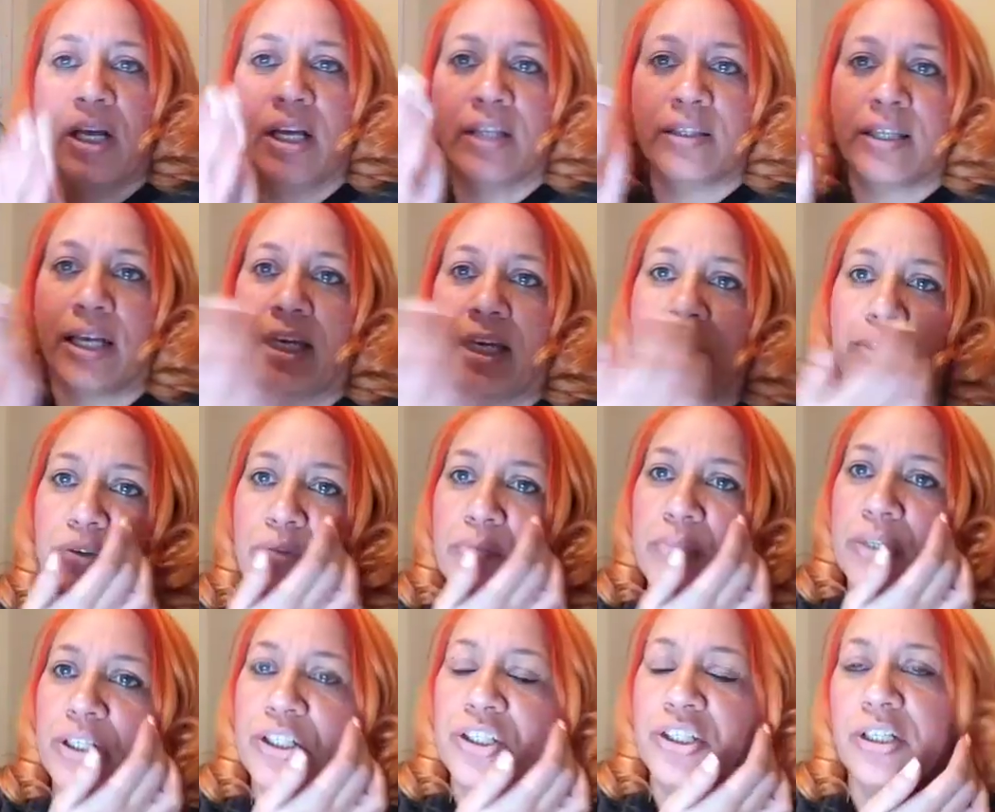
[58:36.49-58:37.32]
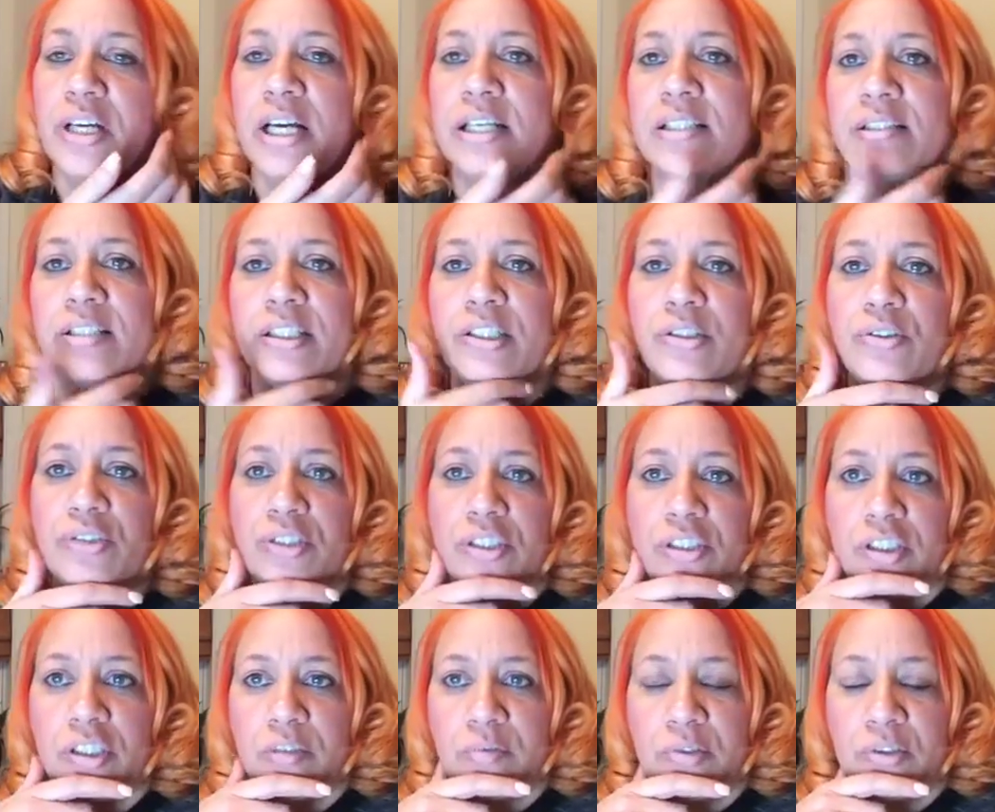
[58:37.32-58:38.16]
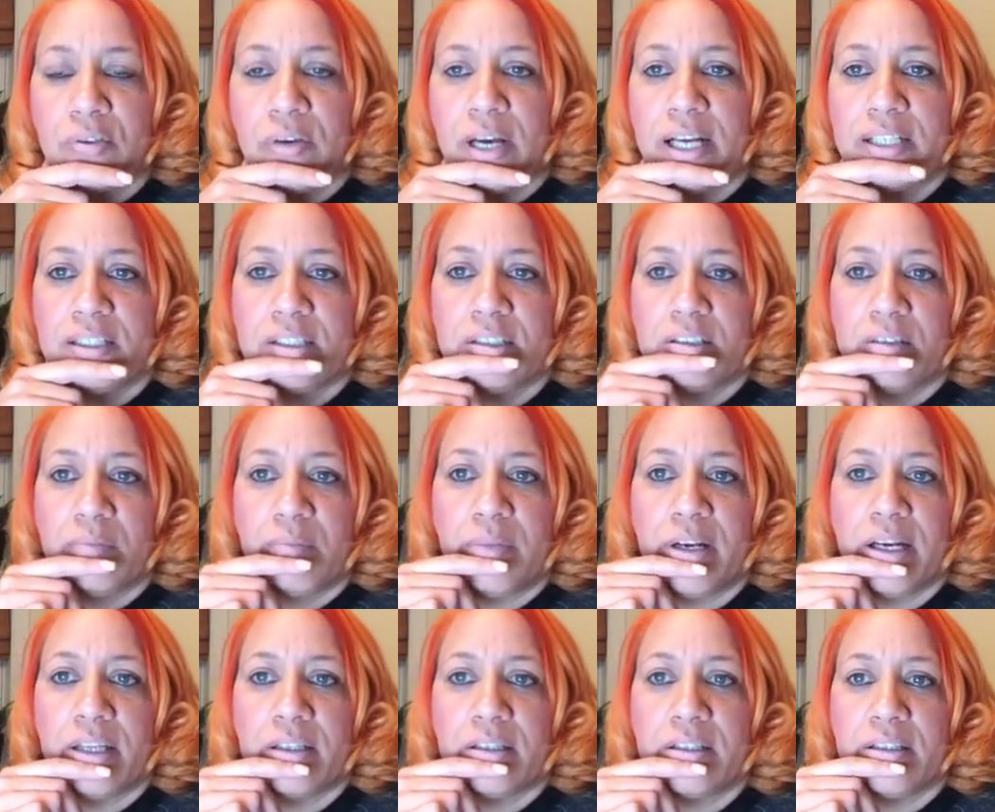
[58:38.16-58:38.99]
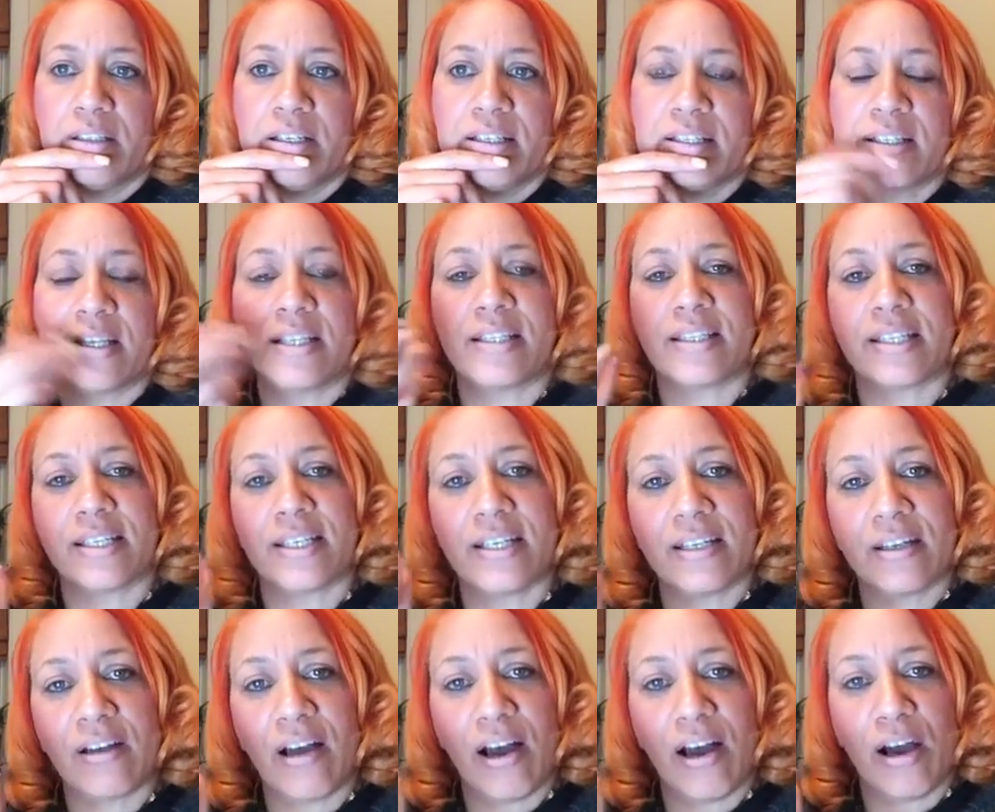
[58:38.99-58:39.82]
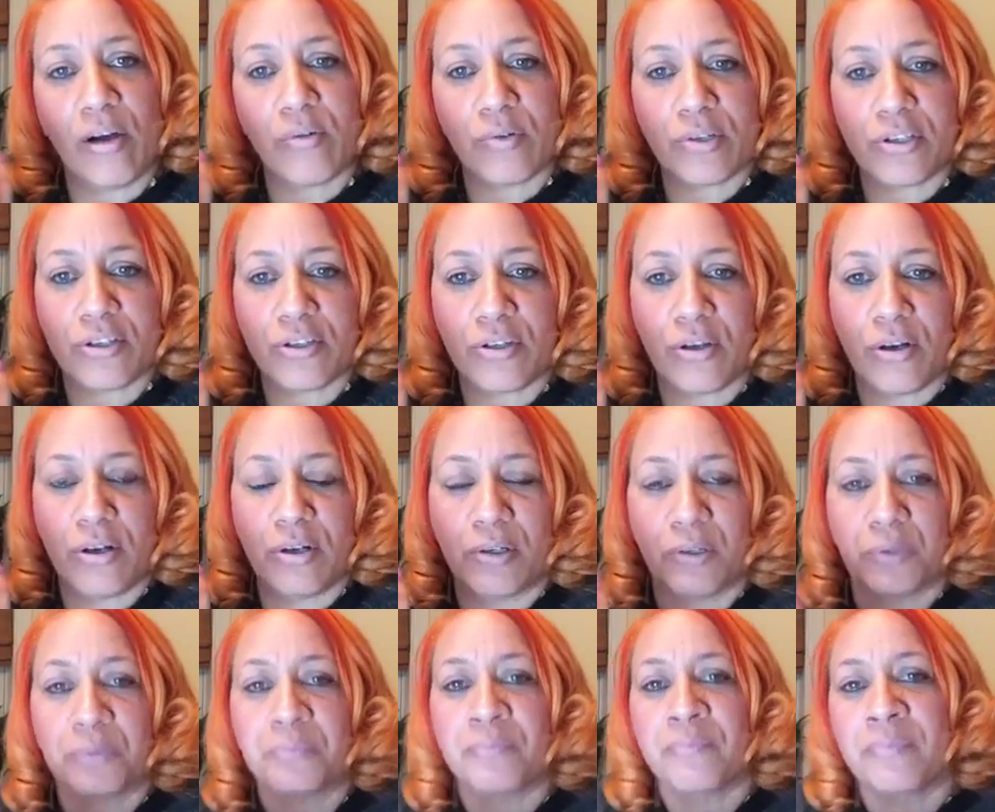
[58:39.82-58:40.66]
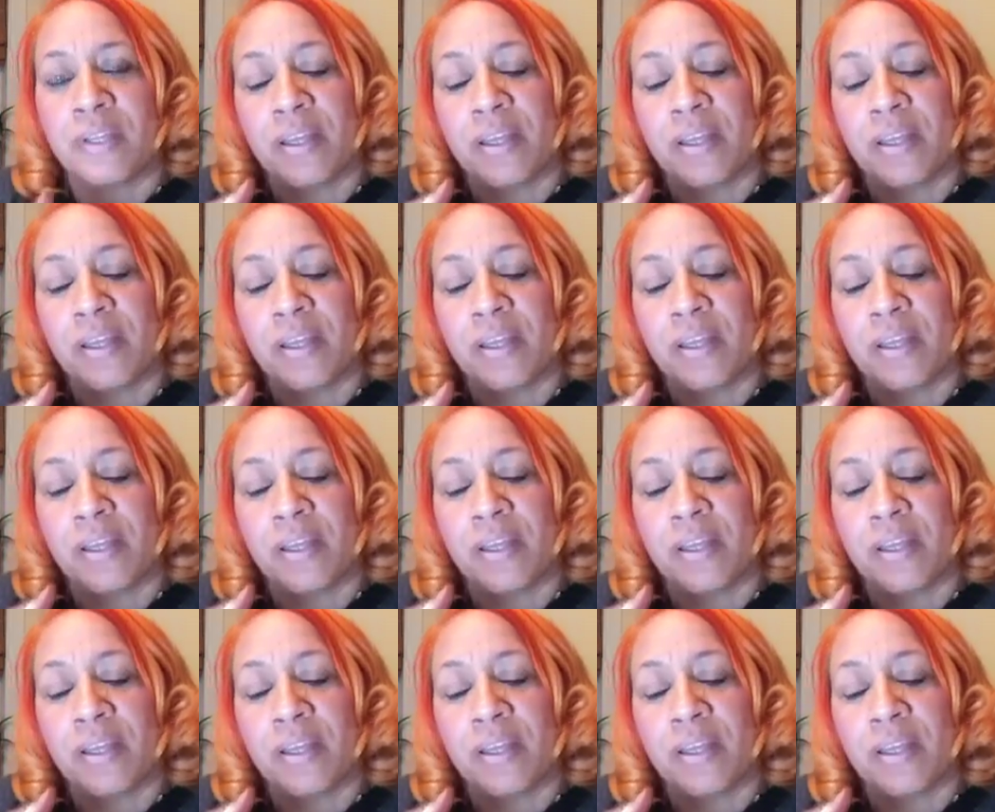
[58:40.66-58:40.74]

Thank you, Misha. I see you just subscribed to the mailing list. It's in our soul.